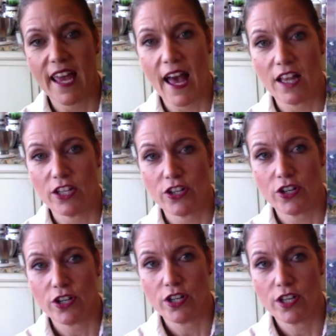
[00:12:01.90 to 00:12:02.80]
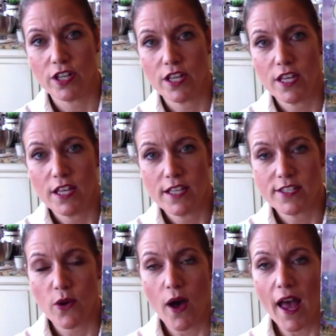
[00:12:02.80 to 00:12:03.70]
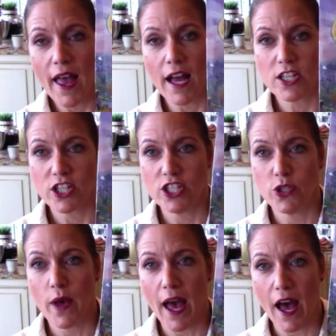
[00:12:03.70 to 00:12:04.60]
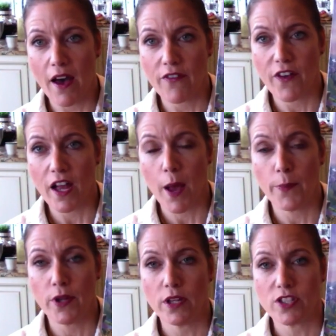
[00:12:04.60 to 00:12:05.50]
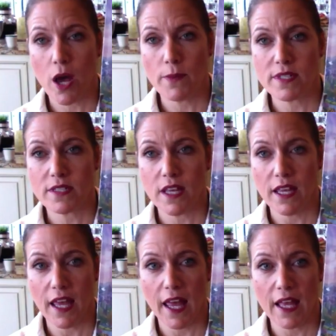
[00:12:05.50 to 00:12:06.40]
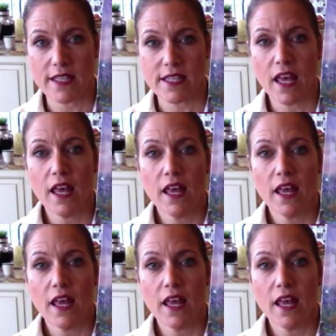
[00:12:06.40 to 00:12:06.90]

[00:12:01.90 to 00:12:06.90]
calendar. So I actually do have a couple Thomas Kincaids,